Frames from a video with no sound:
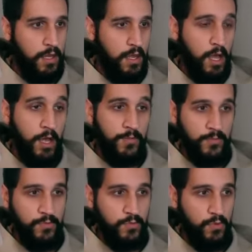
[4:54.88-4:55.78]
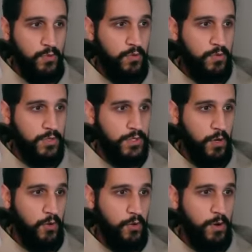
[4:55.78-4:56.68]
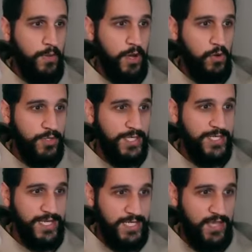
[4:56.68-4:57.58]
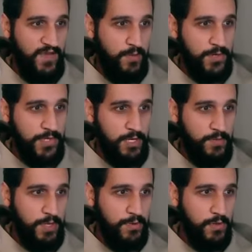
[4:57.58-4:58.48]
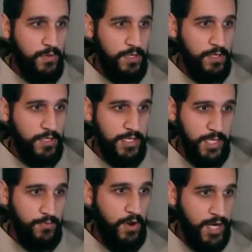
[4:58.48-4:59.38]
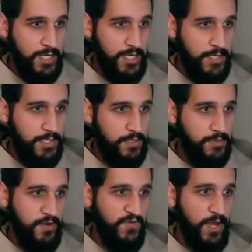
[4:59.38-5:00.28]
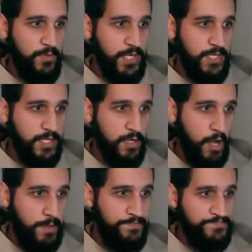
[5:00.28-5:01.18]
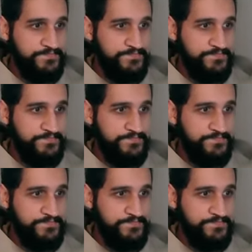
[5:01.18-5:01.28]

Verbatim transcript: Um, so about 65% of people did practice, 35% did not.